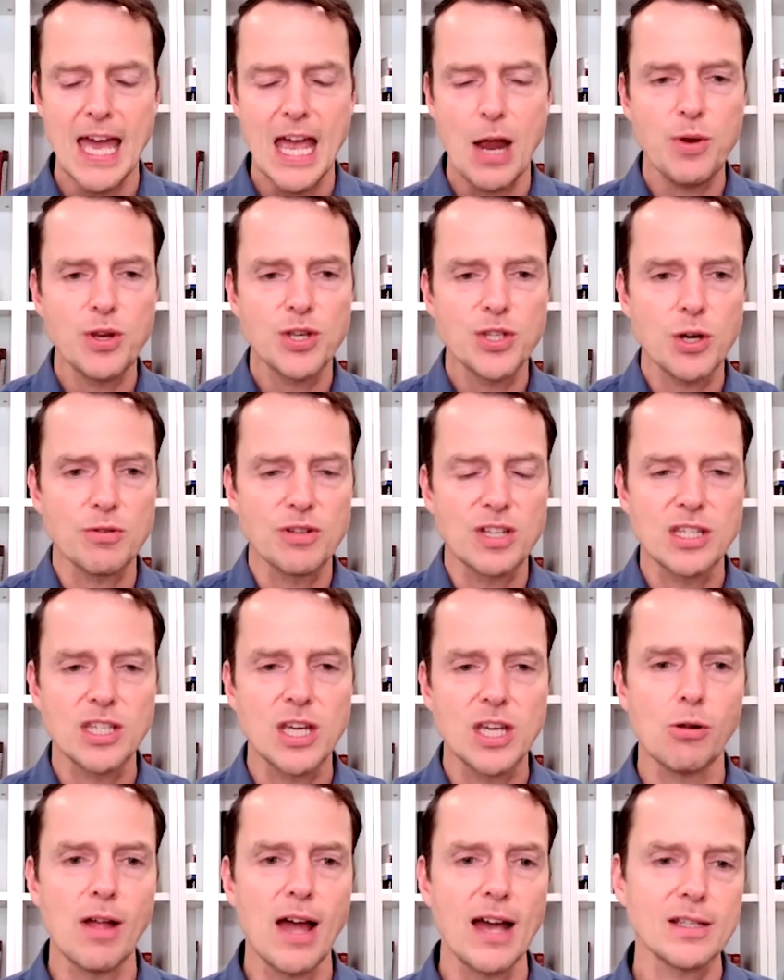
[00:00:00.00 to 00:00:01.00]
And we start
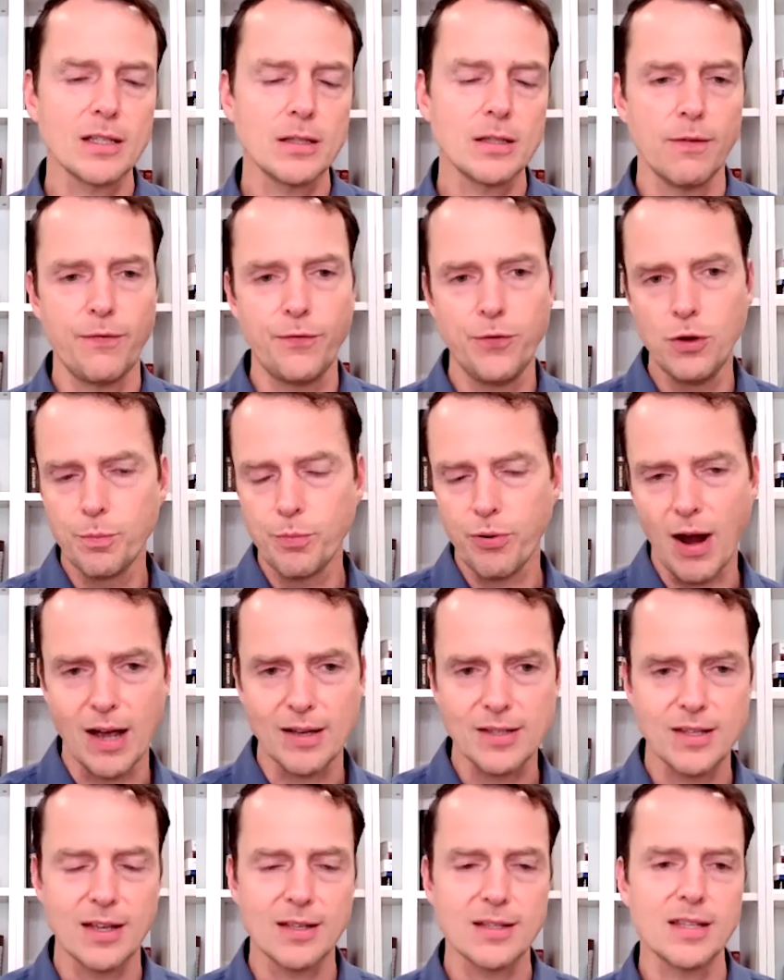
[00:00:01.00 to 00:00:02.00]
sterilizing the food
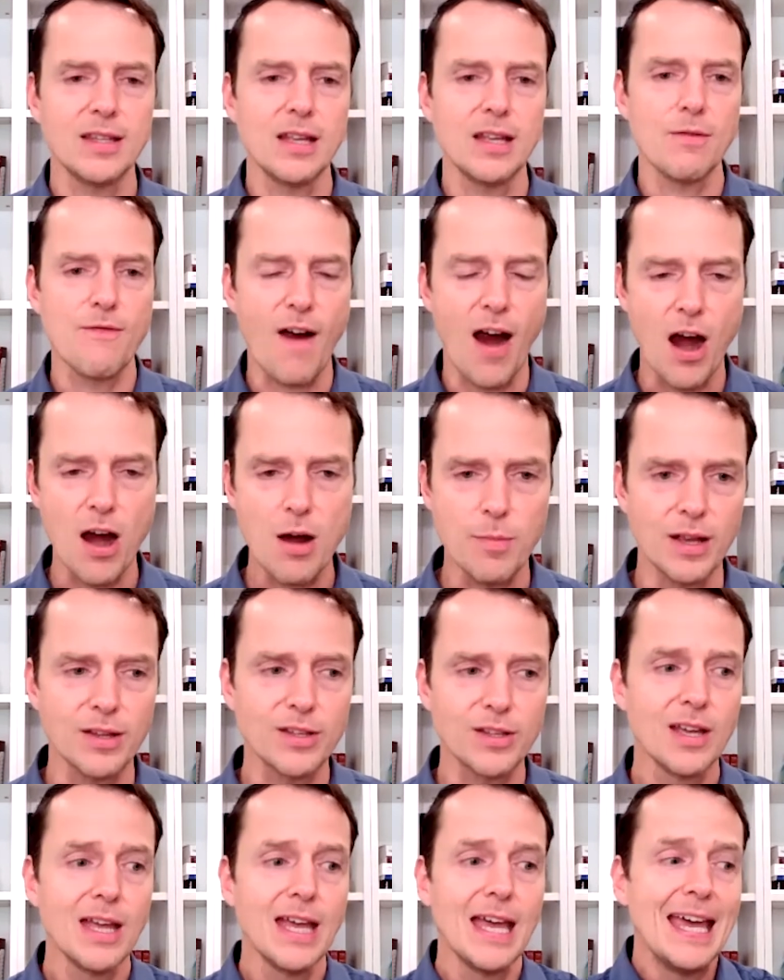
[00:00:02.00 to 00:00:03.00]
process and the
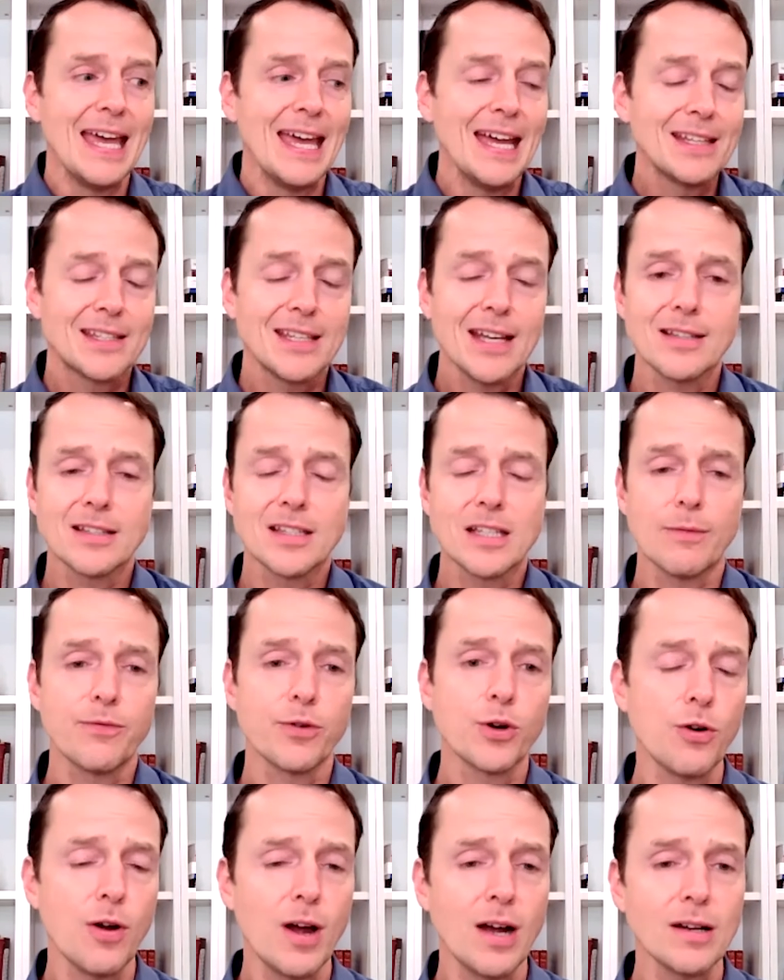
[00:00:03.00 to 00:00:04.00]
environment, it sets us up
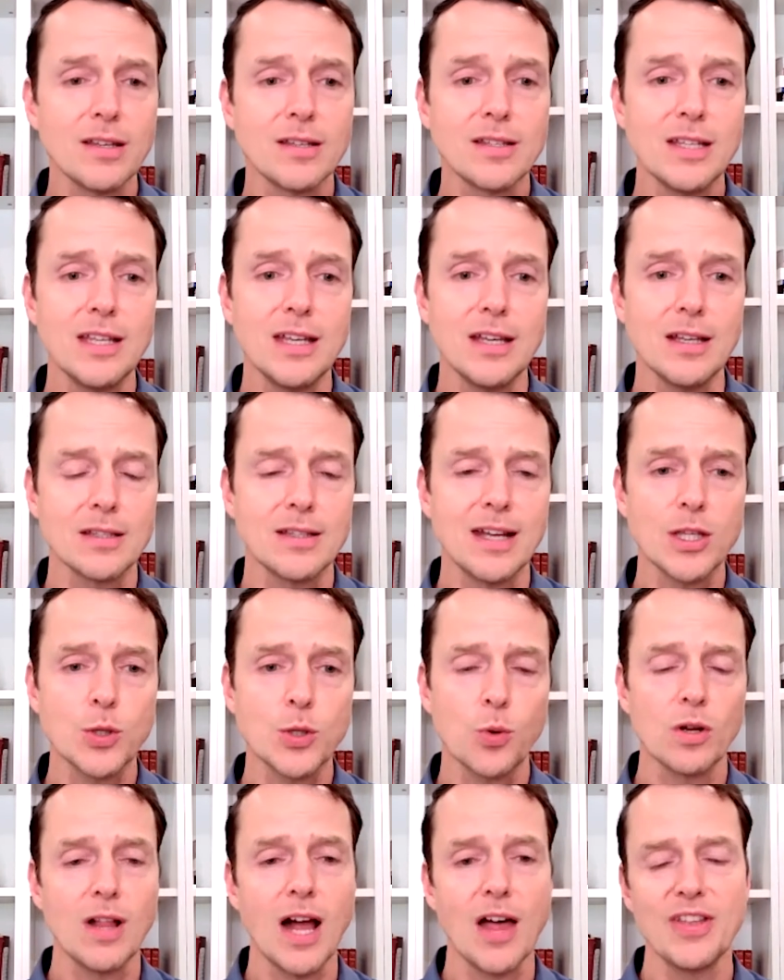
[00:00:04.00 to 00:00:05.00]
for chronic disease. And
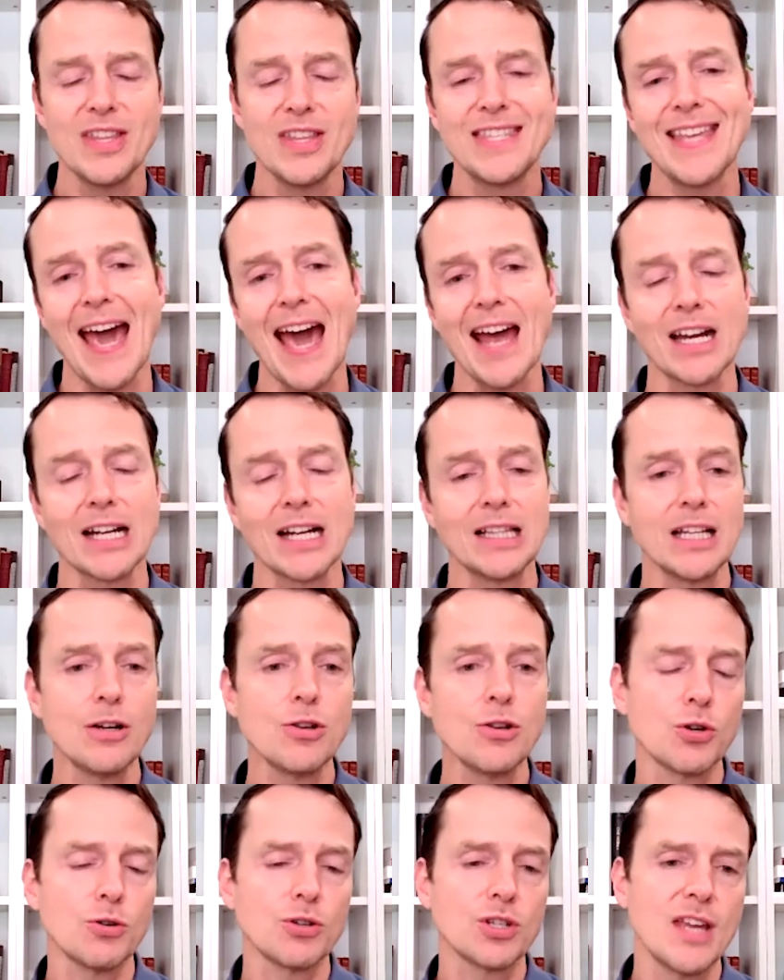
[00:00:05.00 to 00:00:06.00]
that's where a lot of the data and the
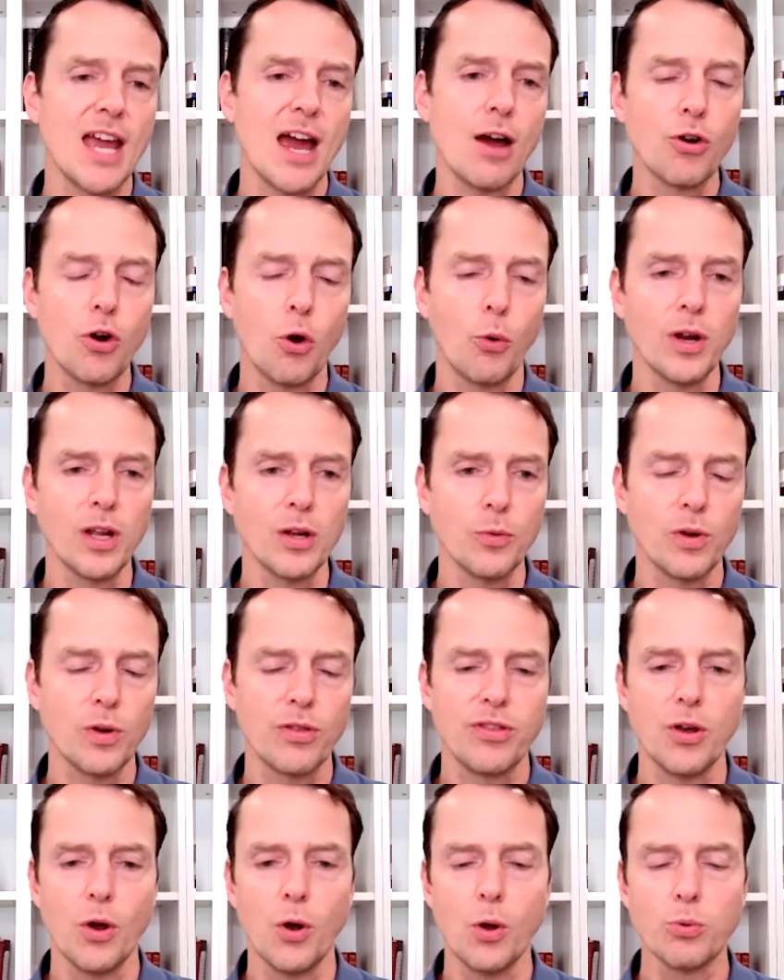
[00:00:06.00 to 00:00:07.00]
literature is now going
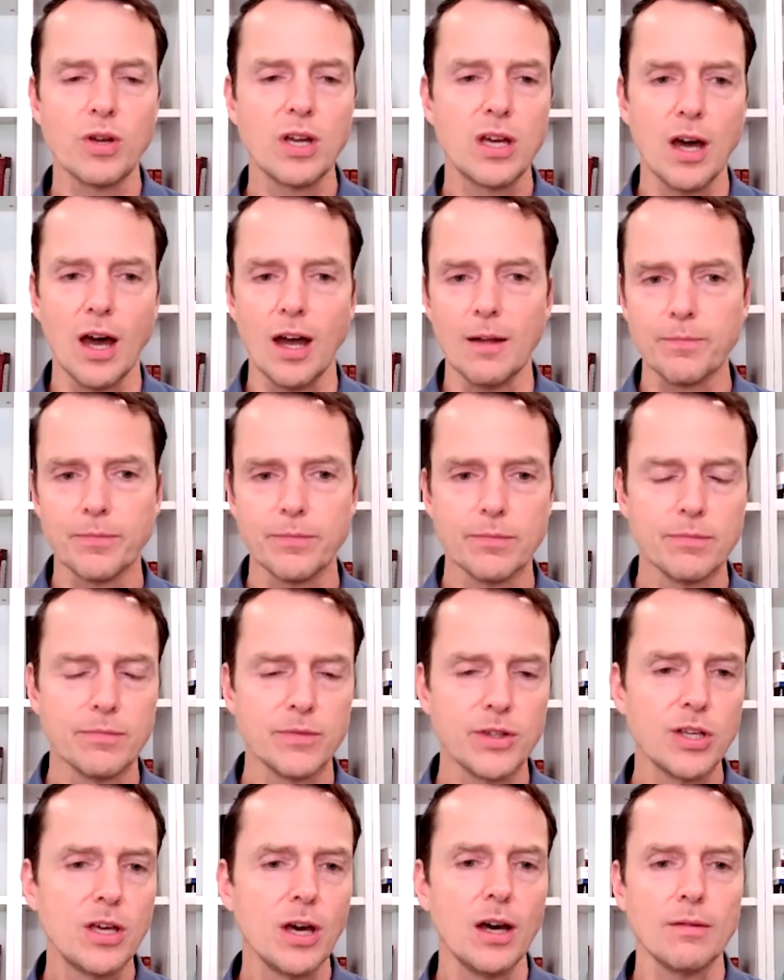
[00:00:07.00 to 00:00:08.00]
with the whole gut,
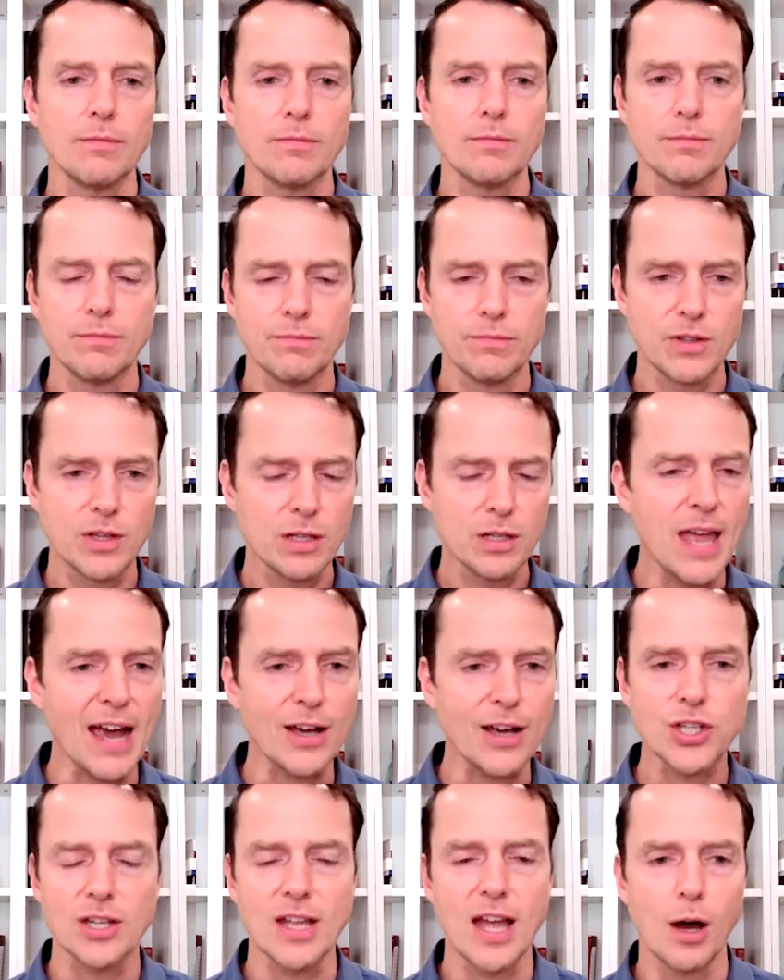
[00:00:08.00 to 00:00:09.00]
gut
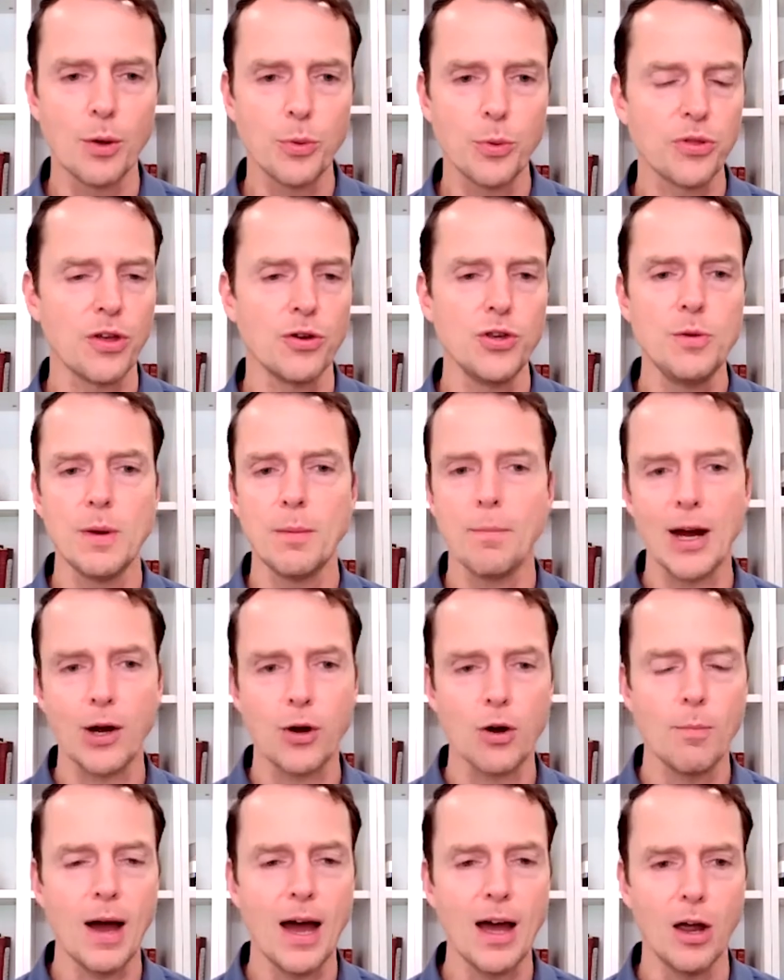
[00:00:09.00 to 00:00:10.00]
connection health with the human
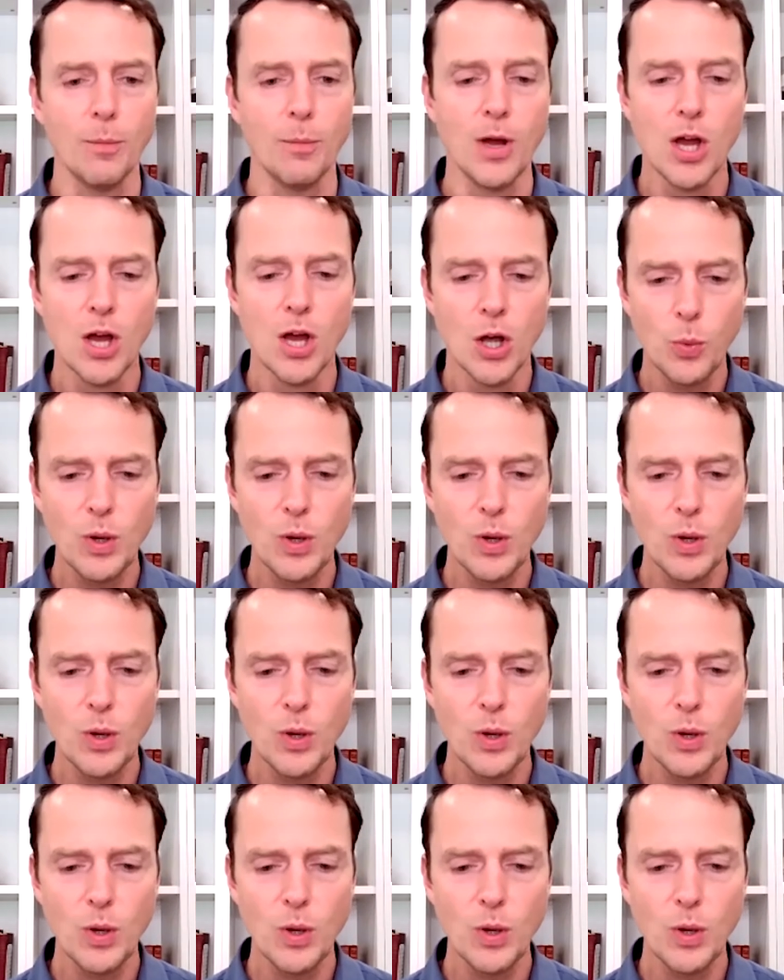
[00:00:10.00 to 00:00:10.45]
microbiome.